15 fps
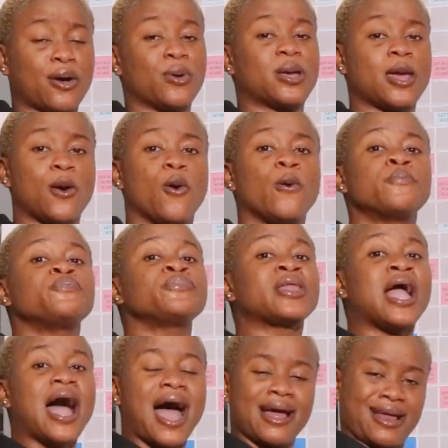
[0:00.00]
that, okay, oh,
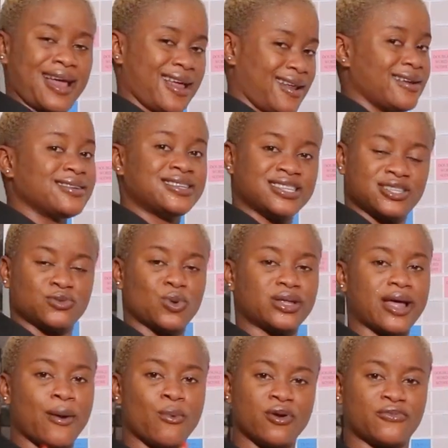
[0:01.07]
this is
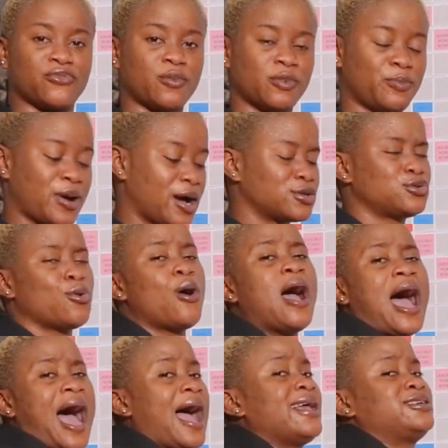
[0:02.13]
what I want from the bag. So
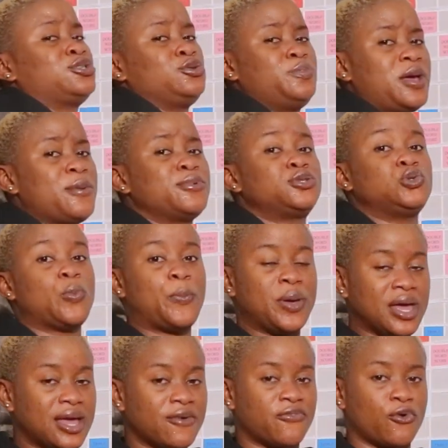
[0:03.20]
I should be able to
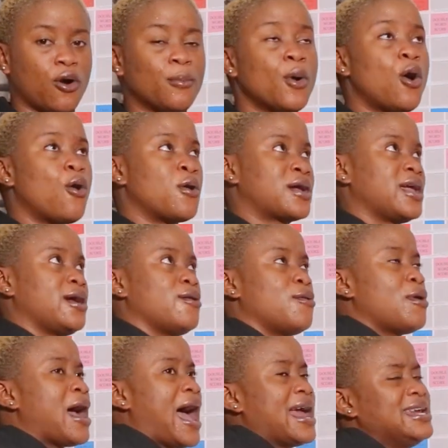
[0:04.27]
pick from, okay,
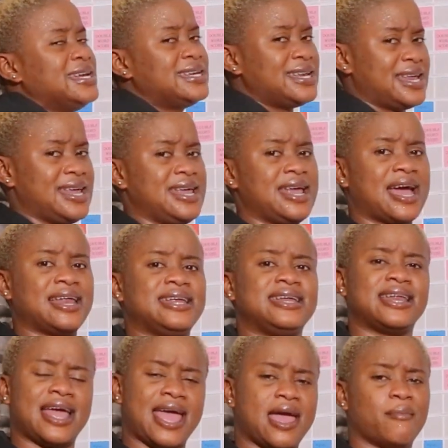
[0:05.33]
oh, I need E, I
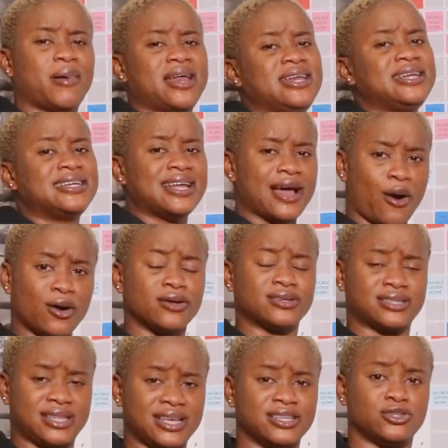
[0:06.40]
need M, I need all
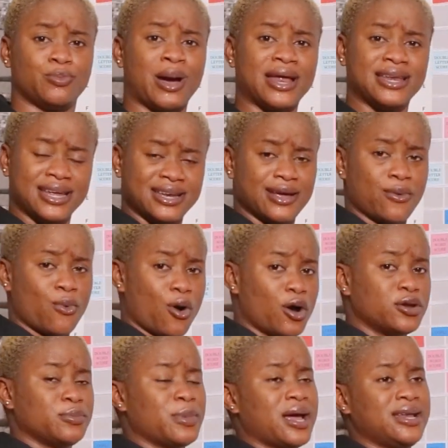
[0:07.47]
those things. You might need a
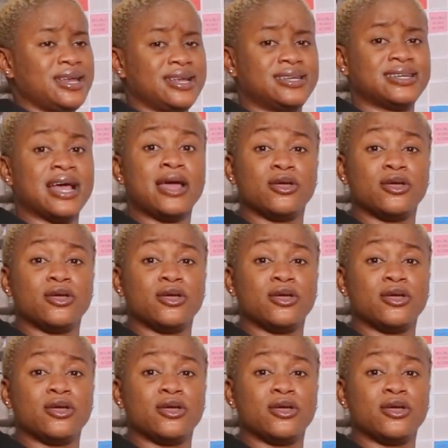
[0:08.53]
word, you might need